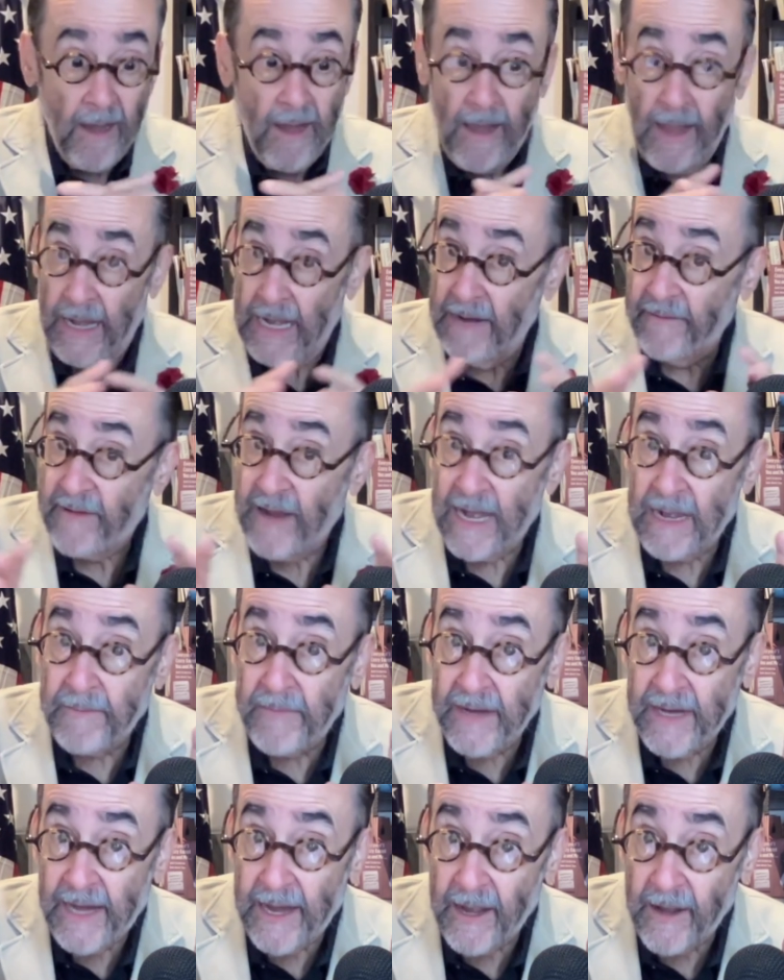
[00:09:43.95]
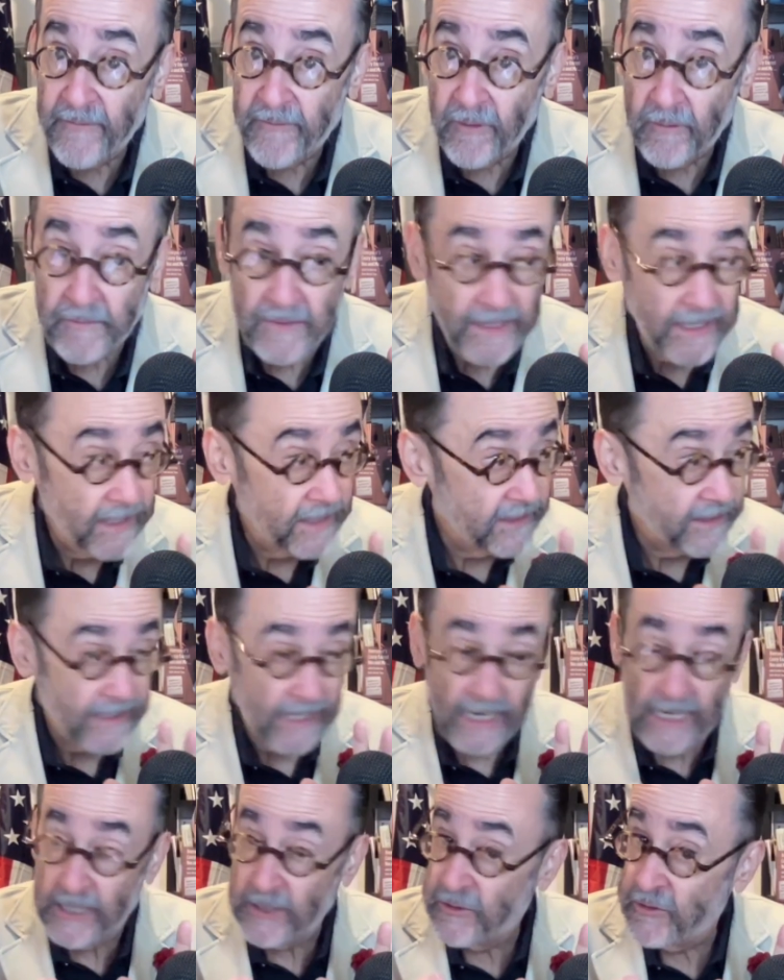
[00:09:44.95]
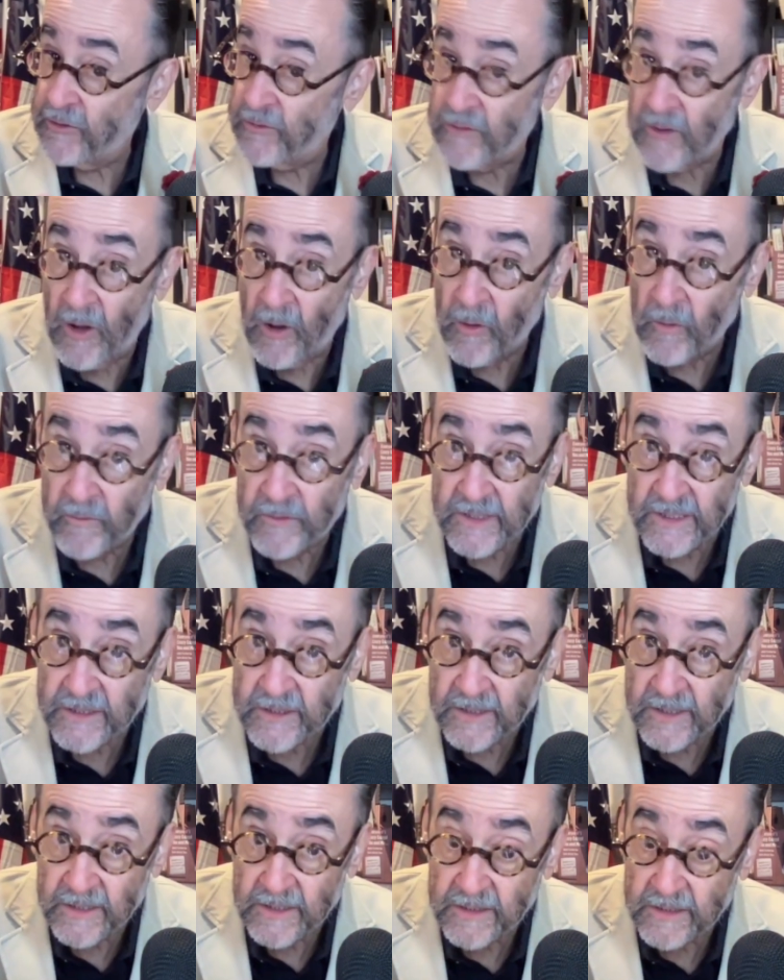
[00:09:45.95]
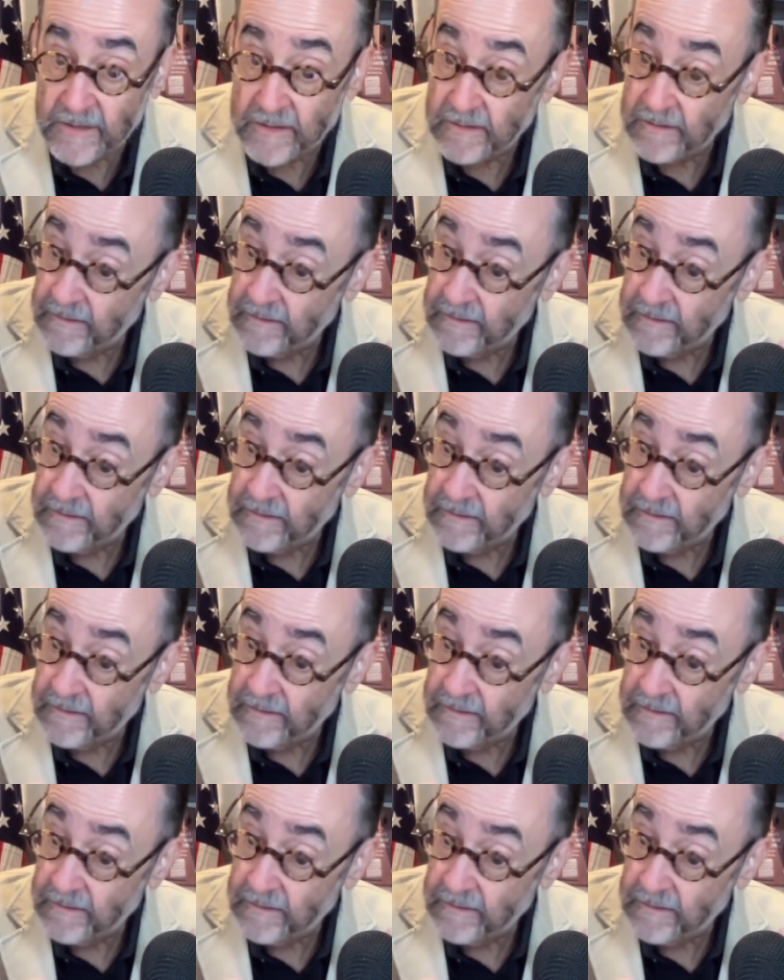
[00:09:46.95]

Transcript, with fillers: and I've got to be careful because, as you know, this is